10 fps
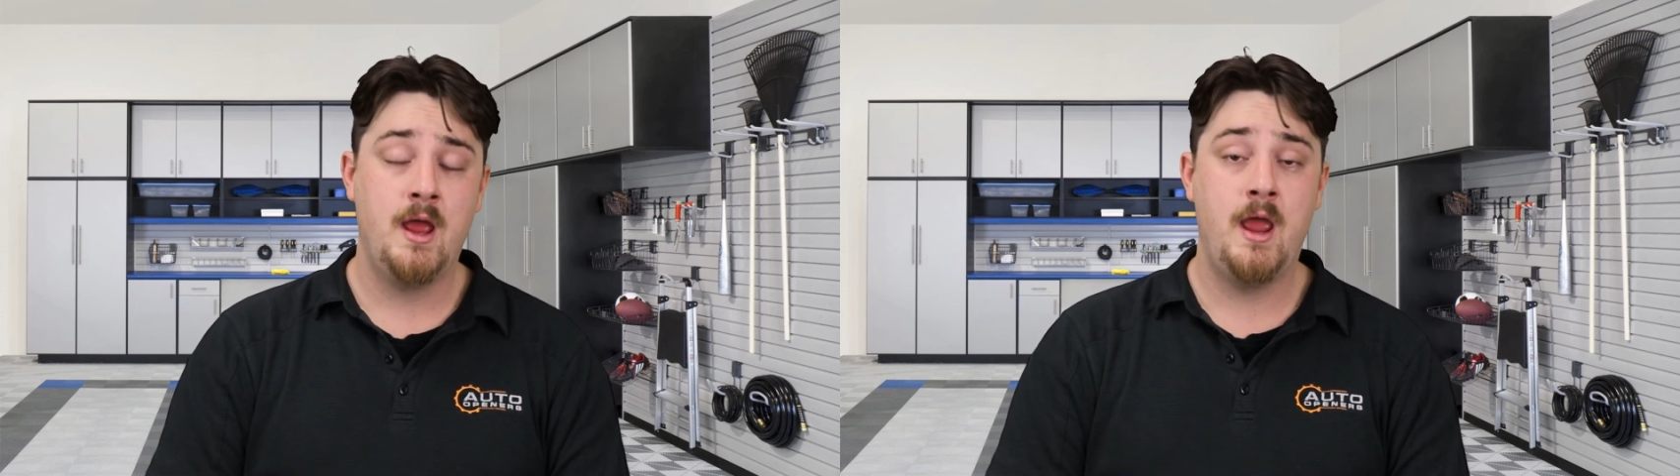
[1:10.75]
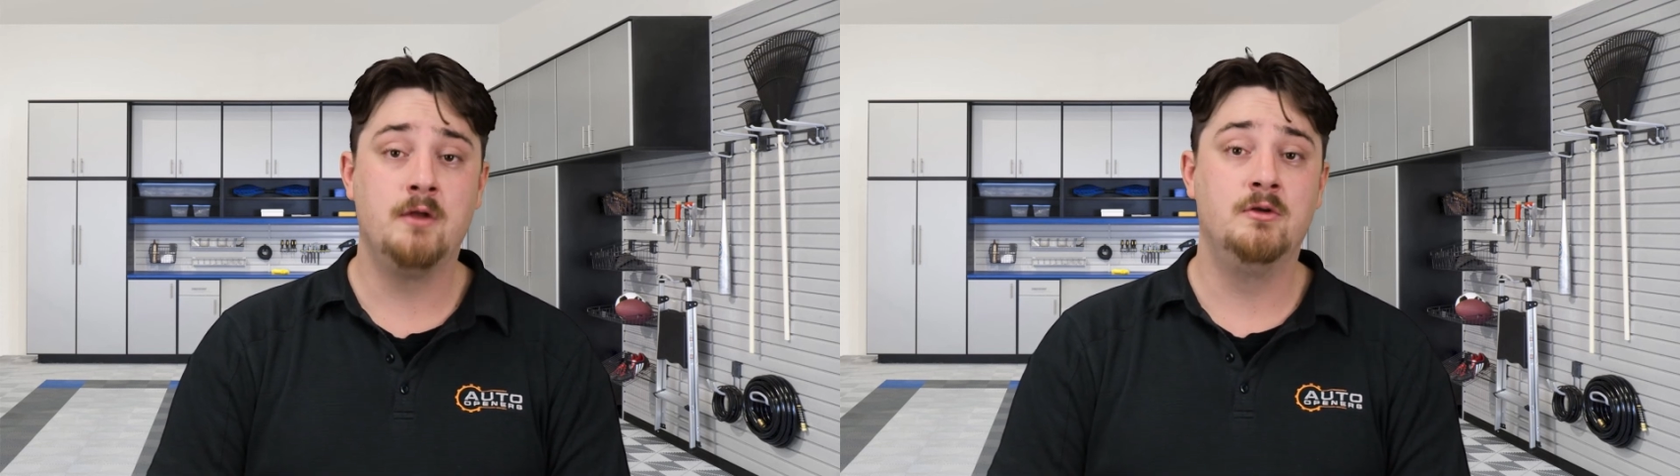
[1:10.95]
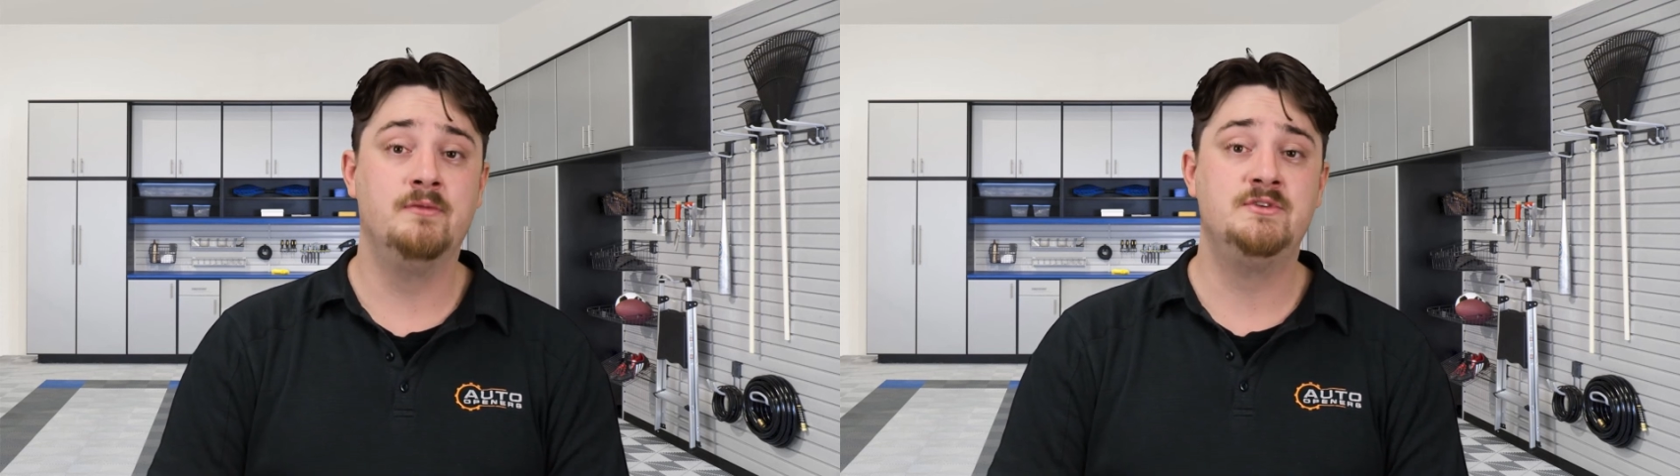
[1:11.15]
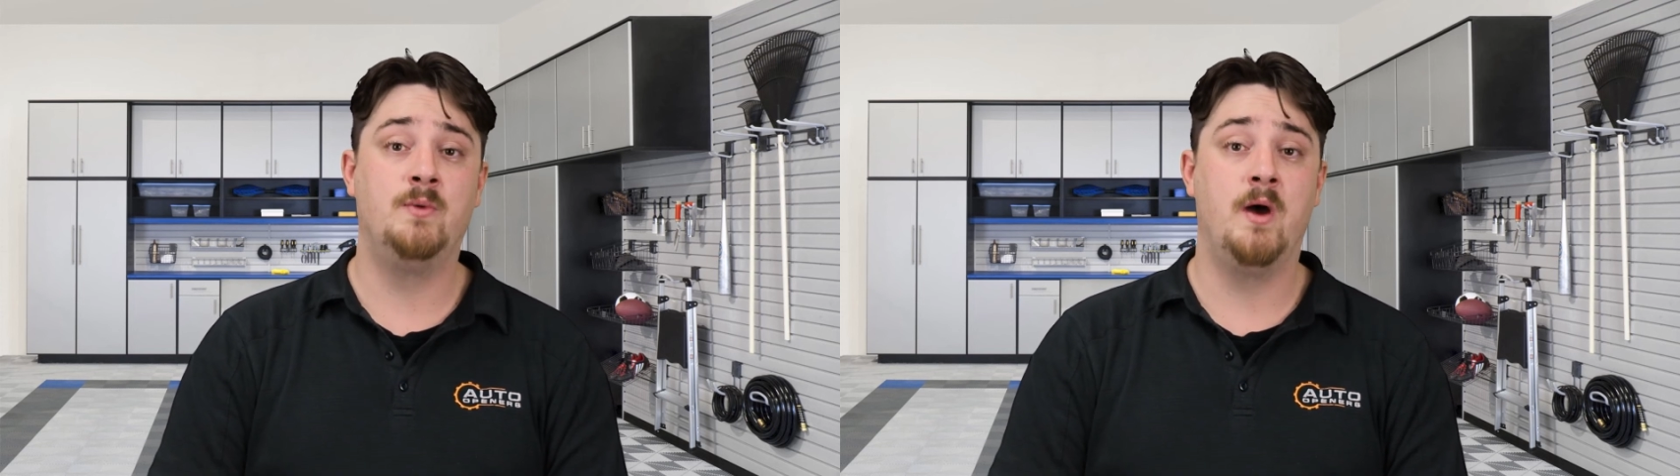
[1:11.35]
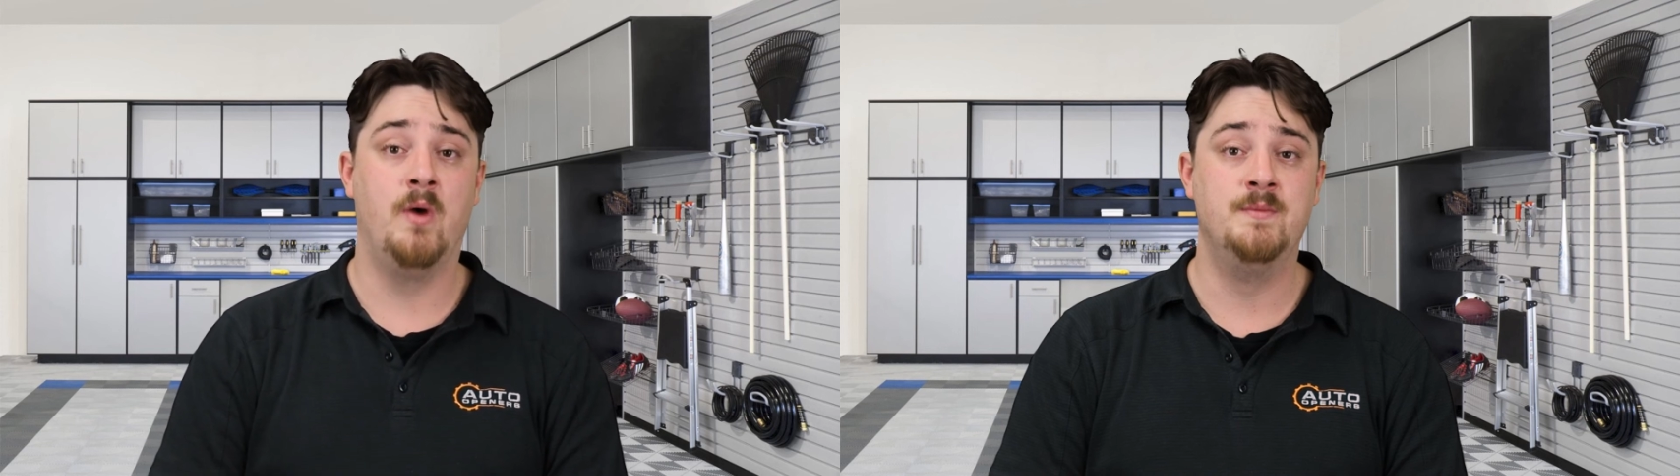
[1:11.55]
head on over
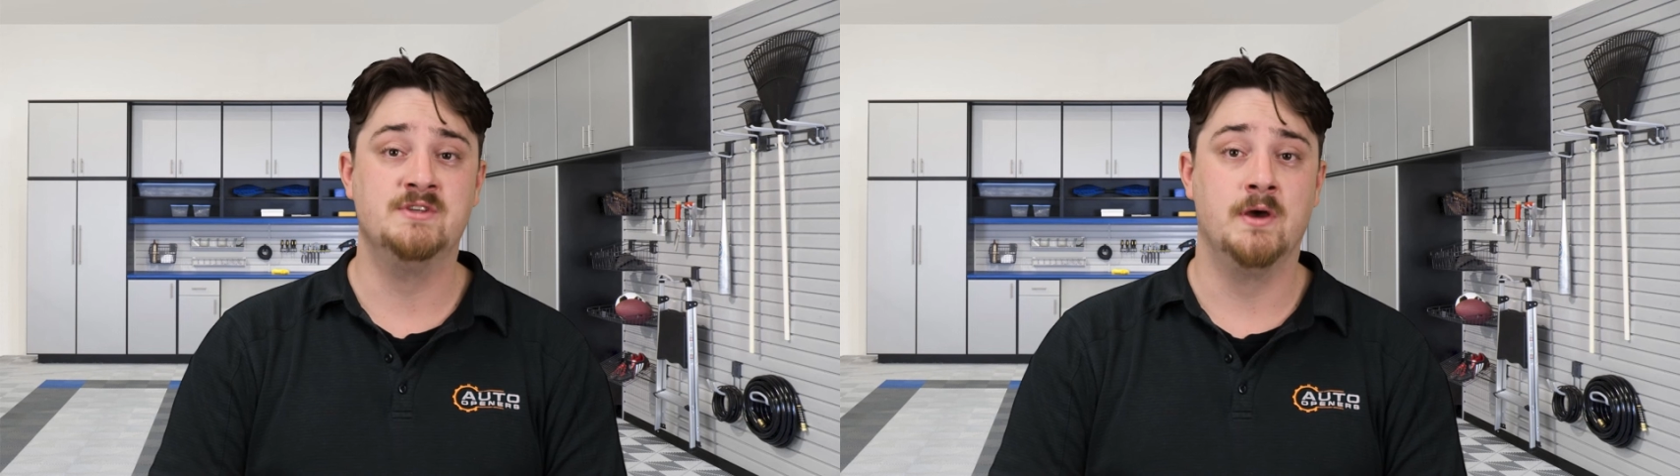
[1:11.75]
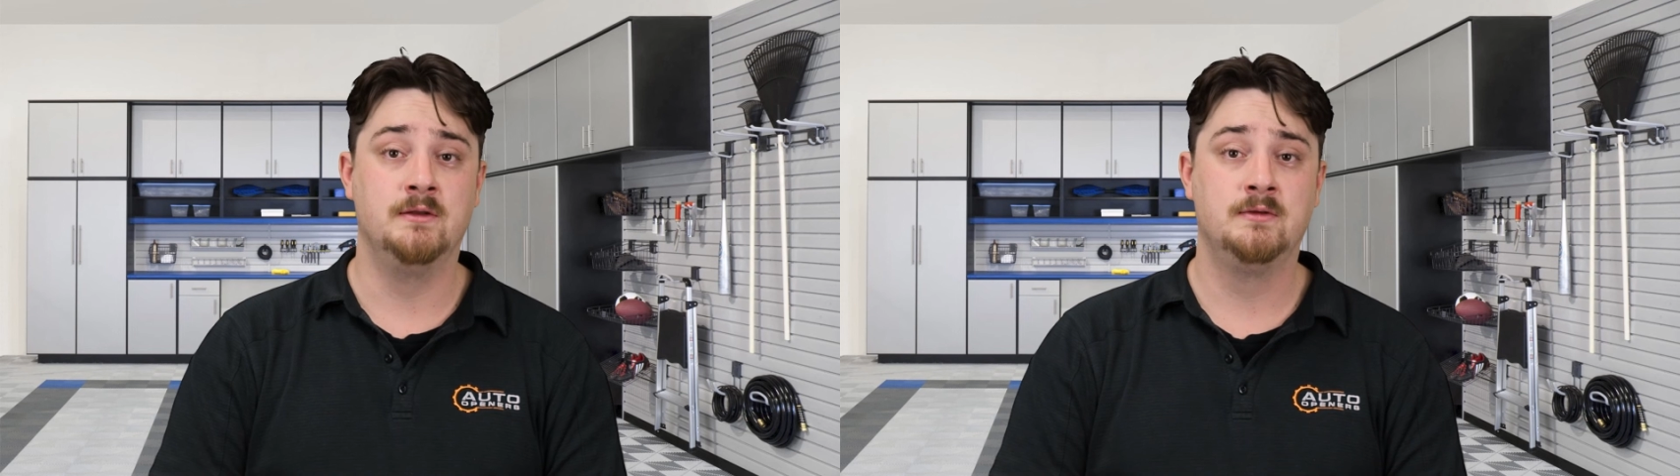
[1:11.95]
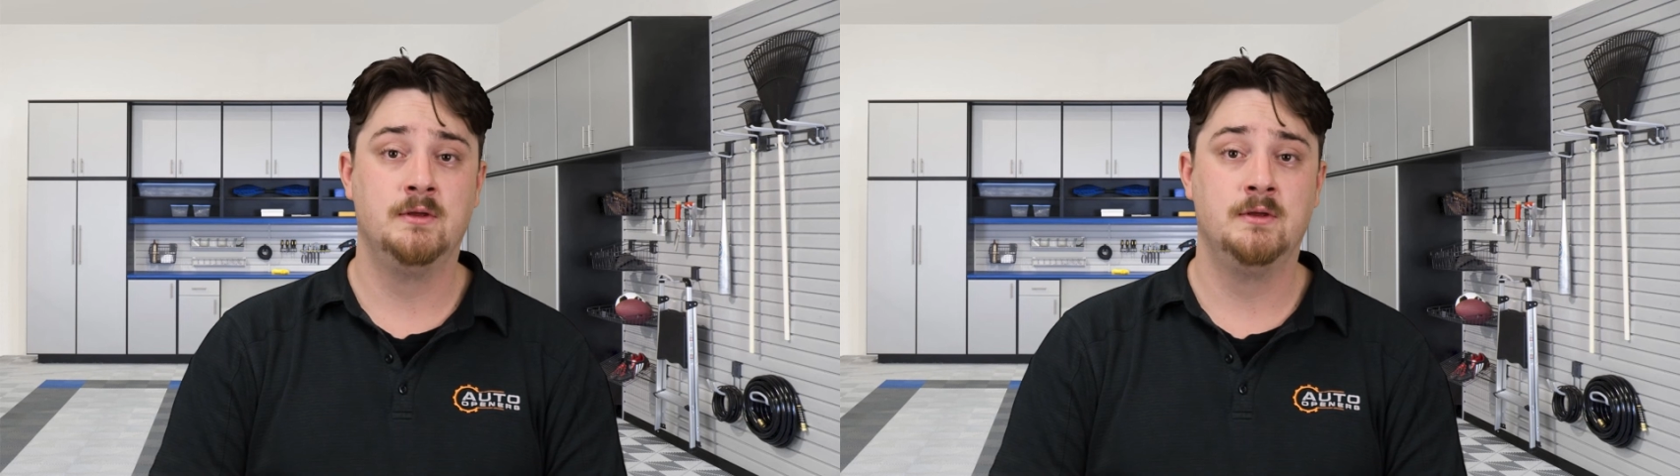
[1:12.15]
to our website.